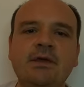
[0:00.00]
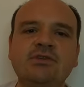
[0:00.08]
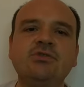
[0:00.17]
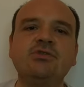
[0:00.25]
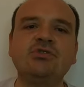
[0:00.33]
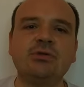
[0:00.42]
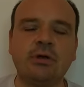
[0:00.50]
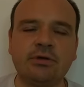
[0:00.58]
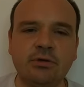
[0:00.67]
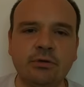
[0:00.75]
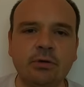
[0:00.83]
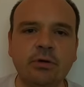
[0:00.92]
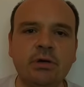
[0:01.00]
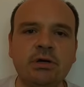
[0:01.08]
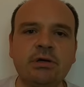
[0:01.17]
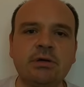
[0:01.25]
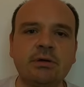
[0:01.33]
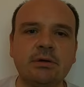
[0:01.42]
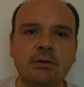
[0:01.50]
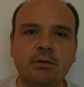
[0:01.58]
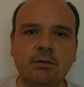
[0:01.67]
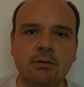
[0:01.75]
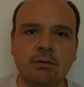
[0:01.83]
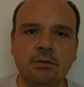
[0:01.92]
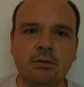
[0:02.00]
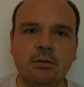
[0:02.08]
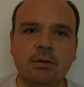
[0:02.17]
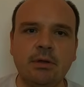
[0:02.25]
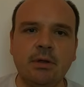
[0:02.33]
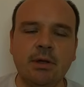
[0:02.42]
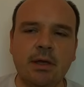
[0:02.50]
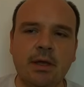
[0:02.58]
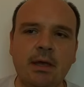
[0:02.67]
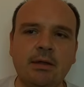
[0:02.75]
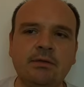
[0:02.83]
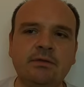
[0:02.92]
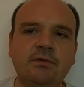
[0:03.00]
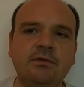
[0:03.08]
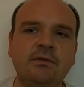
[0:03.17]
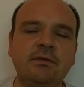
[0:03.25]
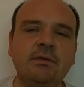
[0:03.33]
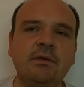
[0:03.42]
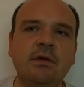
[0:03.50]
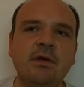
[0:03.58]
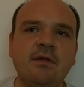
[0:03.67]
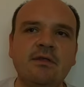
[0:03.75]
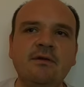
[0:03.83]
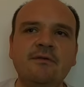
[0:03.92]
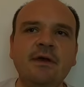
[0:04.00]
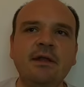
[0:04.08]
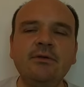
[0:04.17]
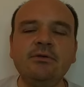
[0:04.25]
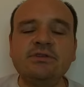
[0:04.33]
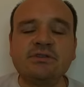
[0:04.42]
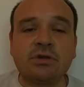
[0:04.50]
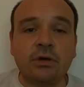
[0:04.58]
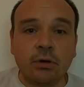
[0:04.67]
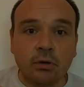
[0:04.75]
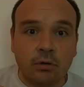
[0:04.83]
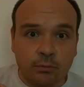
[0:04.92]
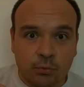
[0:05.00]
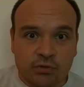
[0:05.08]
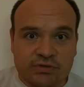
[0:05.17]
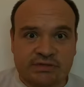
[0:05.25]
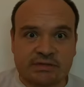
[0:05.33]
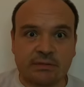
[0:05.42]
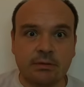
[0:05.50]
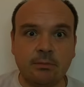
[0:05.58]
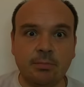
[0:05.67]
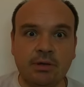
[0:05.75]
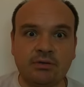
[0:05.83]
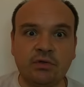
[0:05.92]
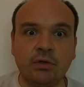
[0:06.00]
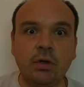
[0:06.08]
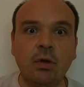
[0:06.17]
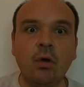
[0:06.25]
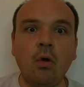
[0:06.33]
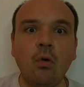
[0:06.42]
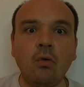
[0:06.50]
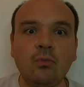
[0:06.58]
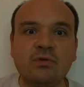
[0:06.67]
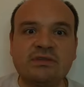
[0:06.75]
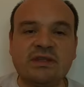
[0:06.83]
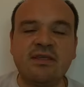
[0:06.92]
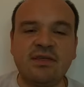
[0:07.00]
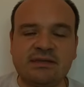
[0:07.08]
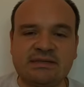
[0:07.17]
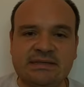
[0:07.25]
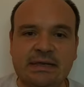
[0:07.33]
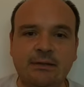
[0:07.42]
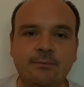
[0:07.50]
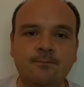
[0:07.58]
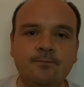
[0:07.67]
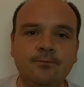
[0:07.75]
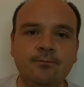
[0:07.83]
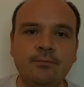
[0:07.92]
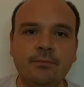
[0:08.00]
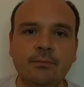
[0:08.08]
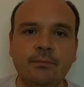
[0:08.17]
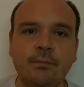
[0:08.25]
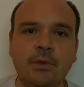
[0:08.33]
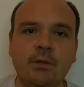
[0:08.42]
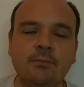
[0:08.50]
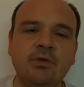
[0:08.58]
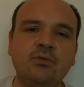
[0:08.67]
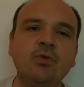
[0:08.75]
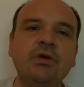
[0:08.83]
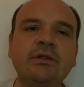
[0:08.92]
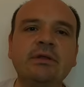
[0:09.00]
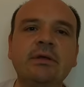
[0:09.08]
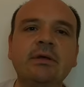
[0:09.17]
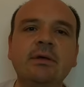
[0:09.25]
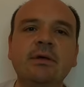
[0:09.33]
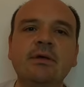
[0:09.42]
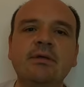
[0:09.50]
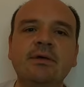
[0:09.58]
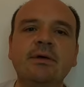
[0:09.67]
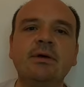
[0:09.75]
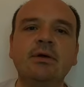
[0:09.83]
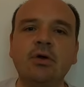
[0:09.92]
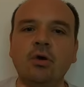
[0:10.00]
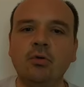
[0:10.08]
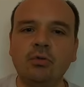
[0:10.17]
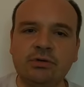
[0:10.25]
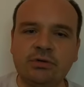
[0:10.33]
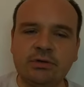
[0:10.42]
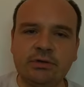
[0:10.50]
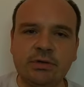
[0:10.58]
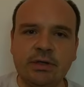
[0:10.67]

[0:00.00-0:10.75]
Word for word: as you start your car and the value is almost, but uh, almost the same between uh, the cold